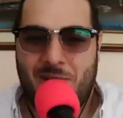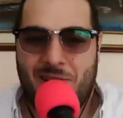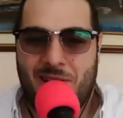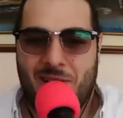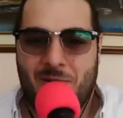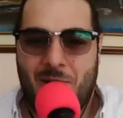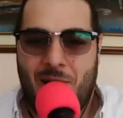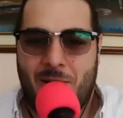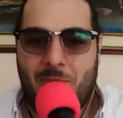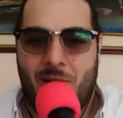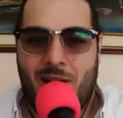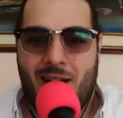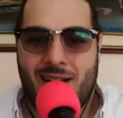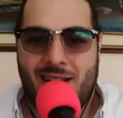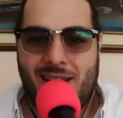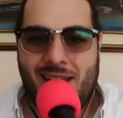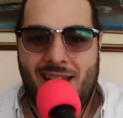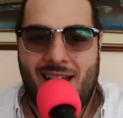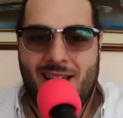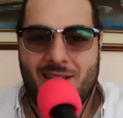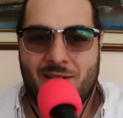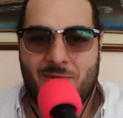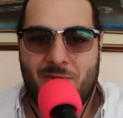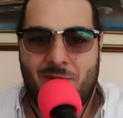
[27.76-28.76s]
has been a great place.
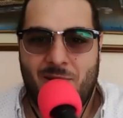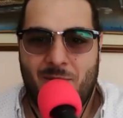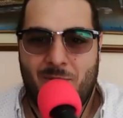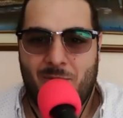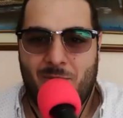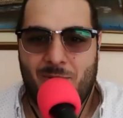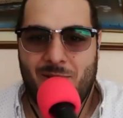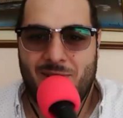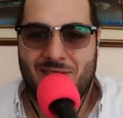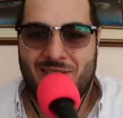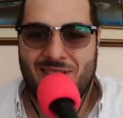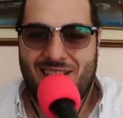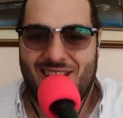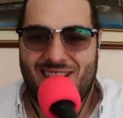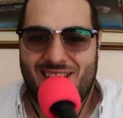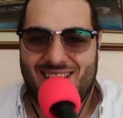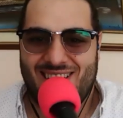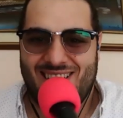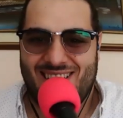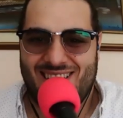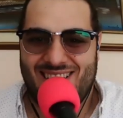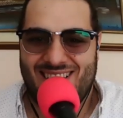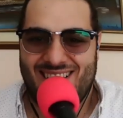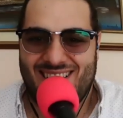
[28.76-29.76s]
podcast. It's a good
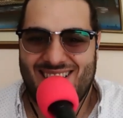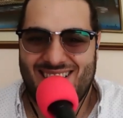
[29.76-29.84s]
podcast.